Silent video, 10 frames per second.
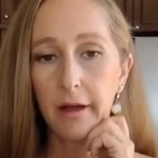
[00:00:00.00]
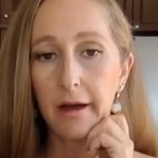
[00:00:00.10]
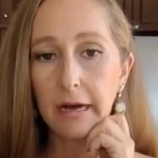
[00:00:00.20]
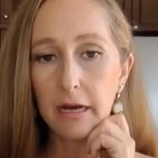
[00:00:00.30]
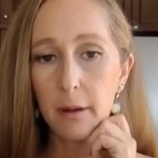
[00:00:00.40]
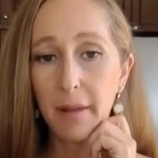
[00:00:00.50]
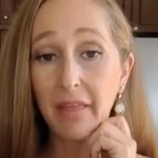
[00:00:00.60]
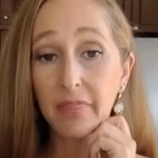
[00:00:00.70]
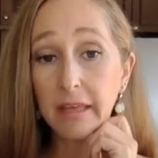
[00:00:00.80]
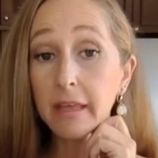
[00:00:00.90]
Um,
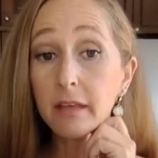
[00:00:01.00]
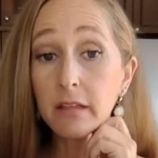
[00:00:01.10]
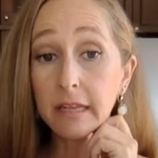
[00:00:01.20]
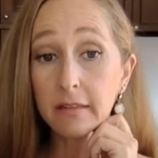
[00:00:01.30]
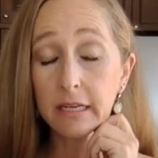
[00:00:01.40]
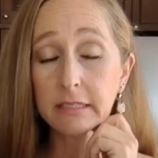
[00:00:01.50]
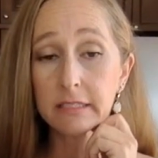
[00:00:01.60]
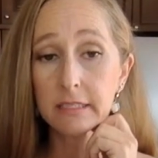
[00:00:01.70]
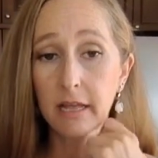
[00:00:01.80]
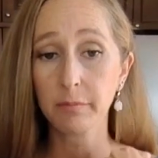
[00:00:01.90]
and the healing that needs
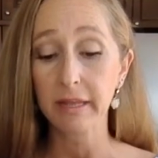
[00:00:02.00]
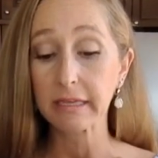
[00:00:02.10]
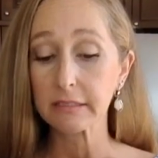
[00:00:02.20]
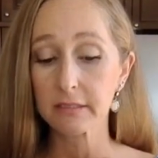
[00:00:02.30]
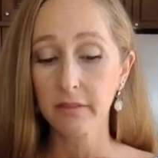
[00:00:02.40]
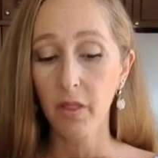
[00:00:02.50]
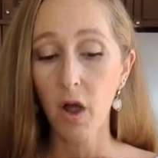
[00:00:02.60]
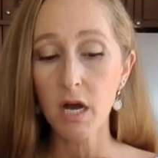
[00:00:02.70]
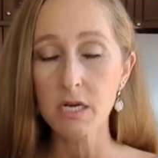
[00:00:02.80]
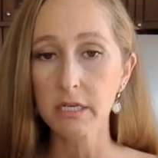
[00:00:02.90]
to take place is in the
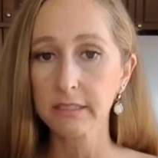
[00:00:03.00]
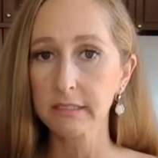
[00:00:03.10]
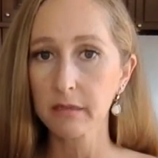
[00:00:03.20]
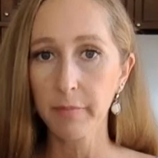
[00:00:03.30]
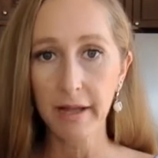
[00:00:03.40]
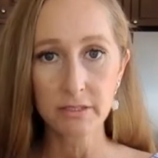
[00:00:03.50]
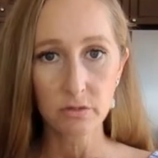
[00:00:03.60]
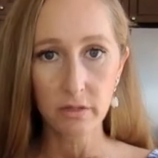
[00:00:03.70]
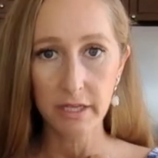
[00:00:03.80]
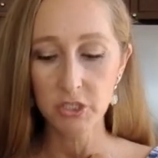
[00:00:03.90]
heart, is in past
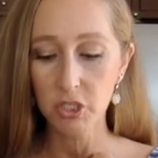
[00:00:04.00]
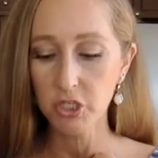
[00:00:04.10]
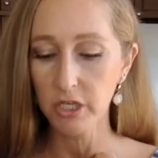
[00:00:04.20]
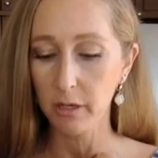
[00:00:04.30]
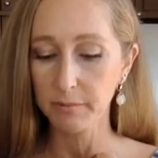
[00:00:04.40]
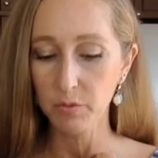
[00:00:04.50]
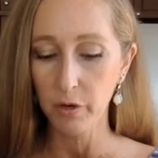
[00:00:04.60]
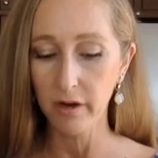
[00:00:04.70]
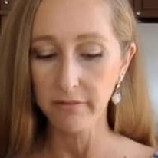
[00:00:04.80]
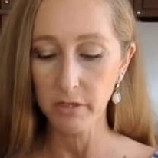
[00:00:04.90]
relationships,
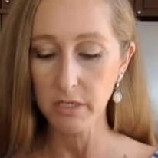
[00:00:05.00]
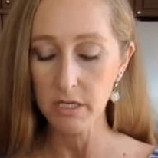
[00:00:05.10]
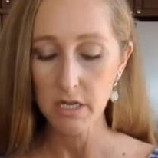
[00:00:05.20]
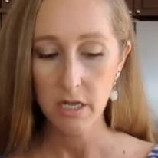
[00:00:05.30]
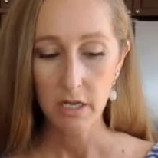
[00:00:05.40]
wherever